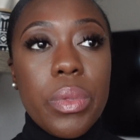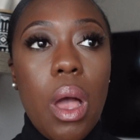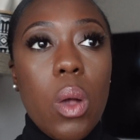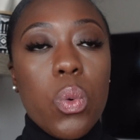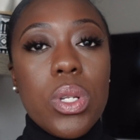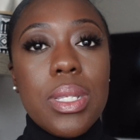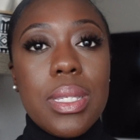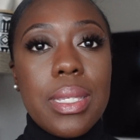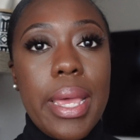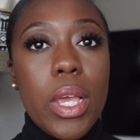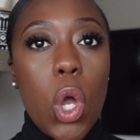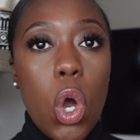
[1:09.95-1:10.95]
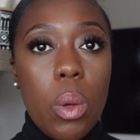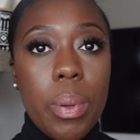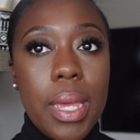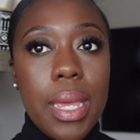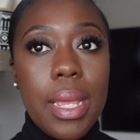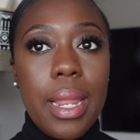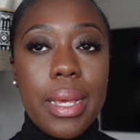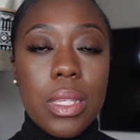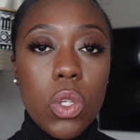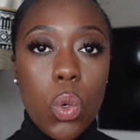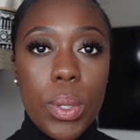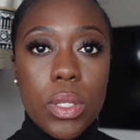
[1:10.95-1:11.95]
I wouldn't say copy, like it's
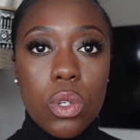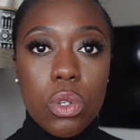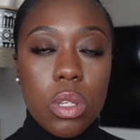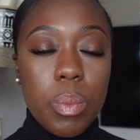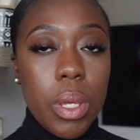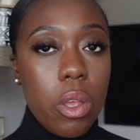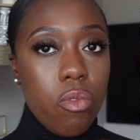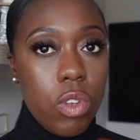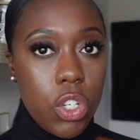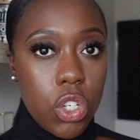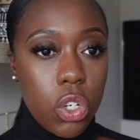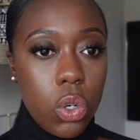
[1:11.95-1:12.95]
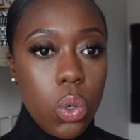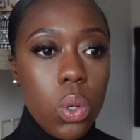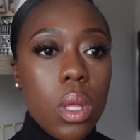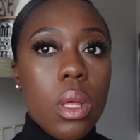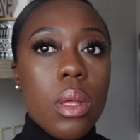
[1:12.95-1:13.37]
always good to be original,